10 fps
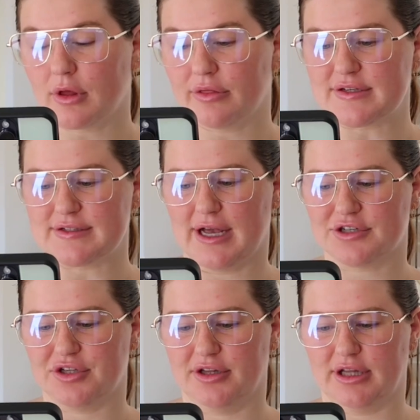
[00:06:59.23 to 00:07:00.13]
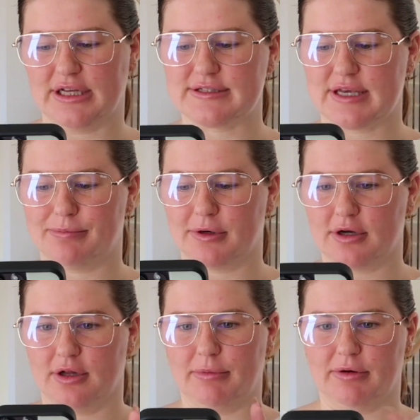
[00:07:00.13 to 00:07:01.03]
This is actually the
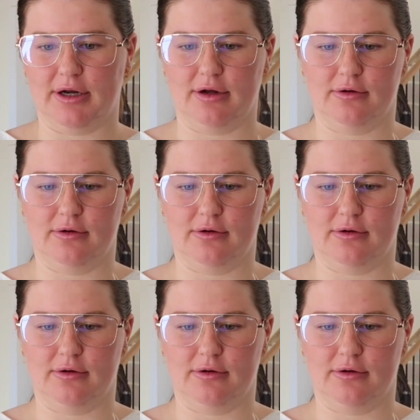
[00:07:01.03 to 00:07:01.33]
landscaper calling me right now,